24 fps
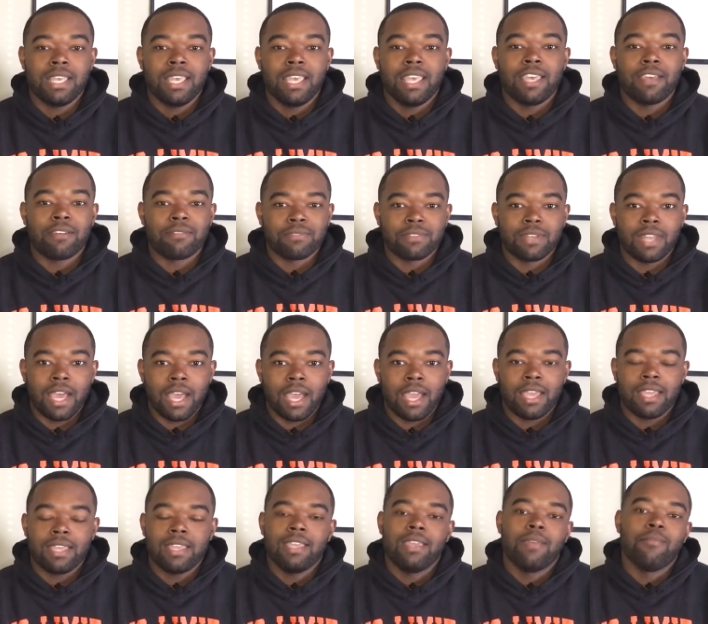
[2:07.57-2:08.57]
If
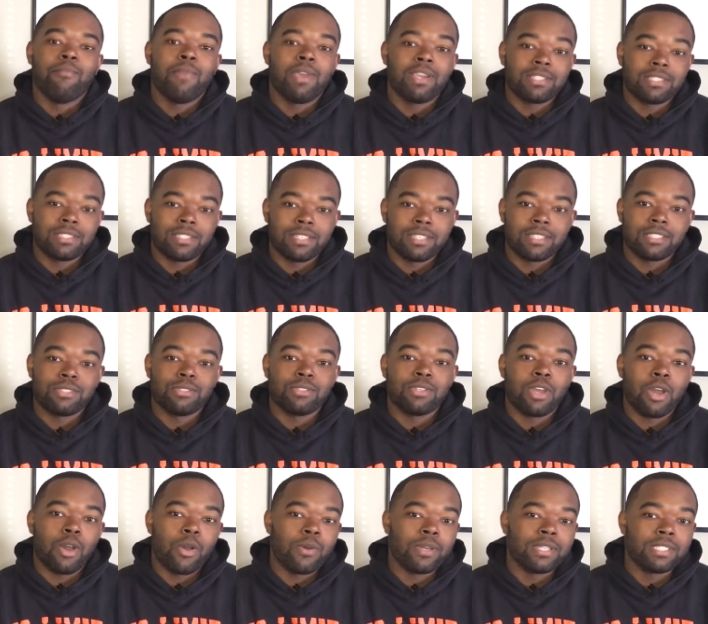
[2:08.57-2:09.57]
not, make sure that you
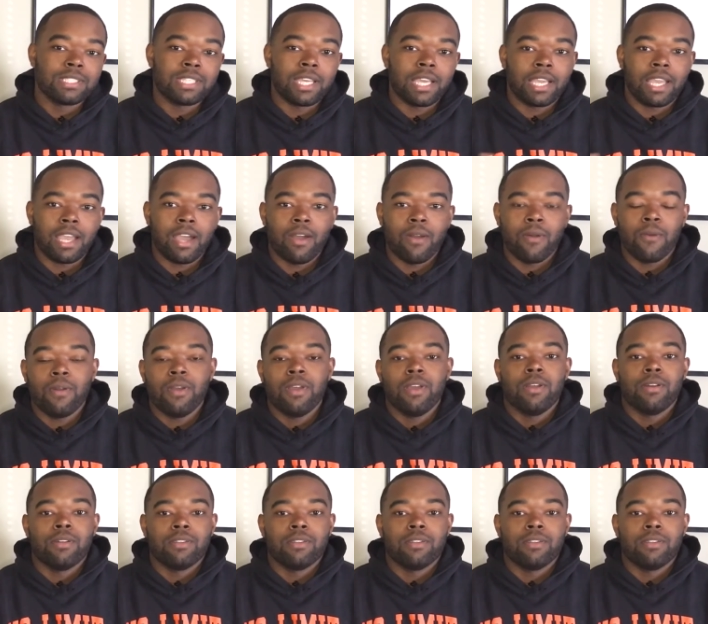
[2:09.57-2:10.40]
go and check out